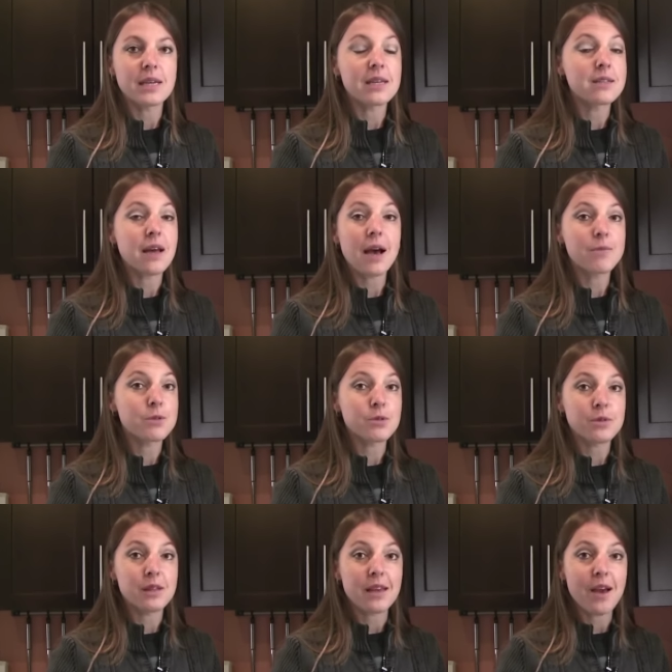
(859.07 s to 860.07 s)
It is
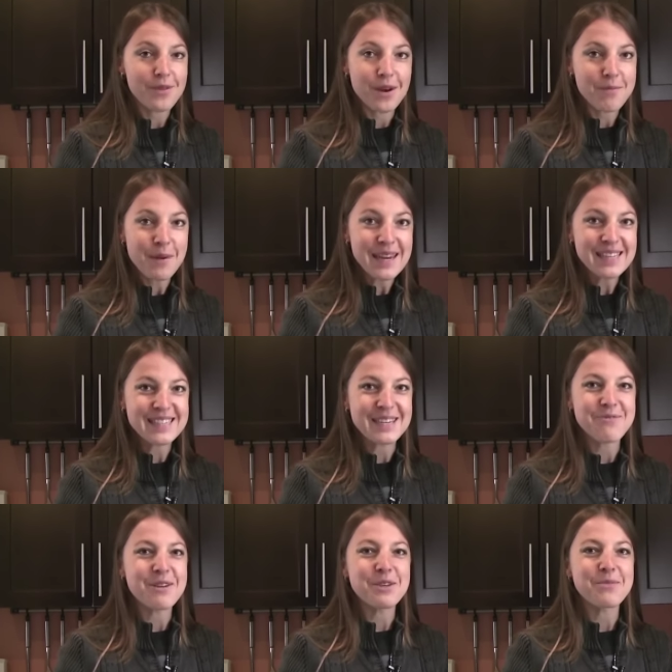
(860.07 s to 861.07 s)
absolutely
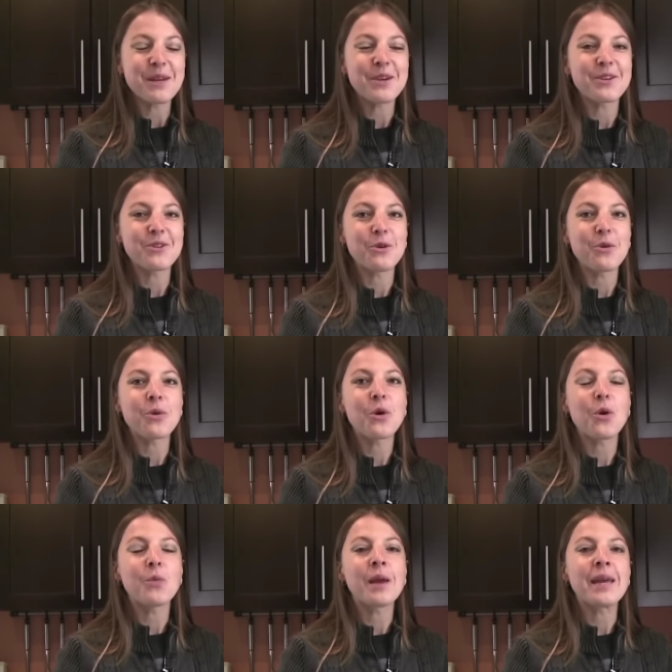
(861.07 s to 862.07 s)
amazing when you make your own
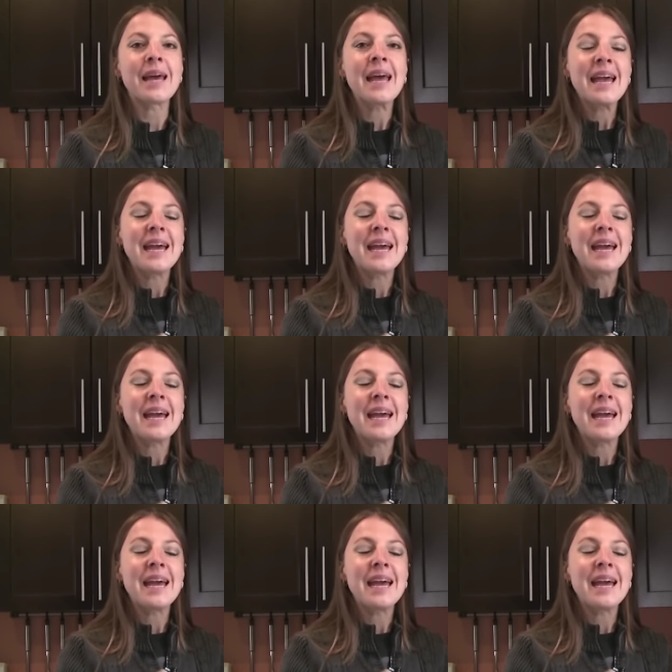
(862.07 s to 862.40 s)
homemade,